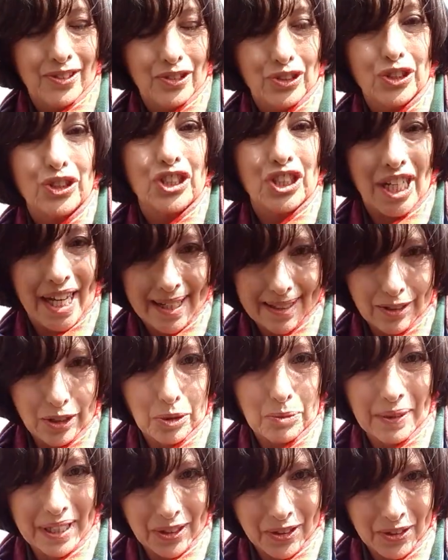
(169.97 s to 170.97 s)
to change
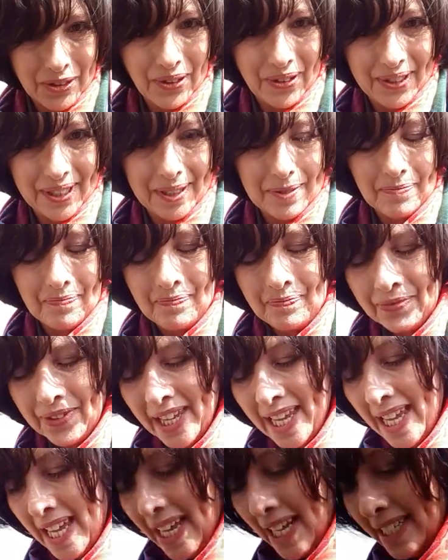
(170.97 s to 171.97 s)
my story.
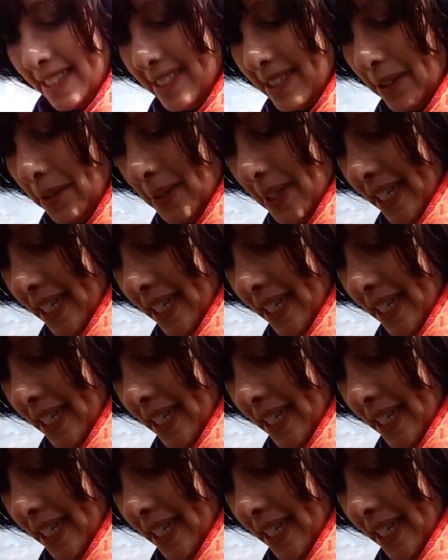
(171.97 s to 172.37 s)
So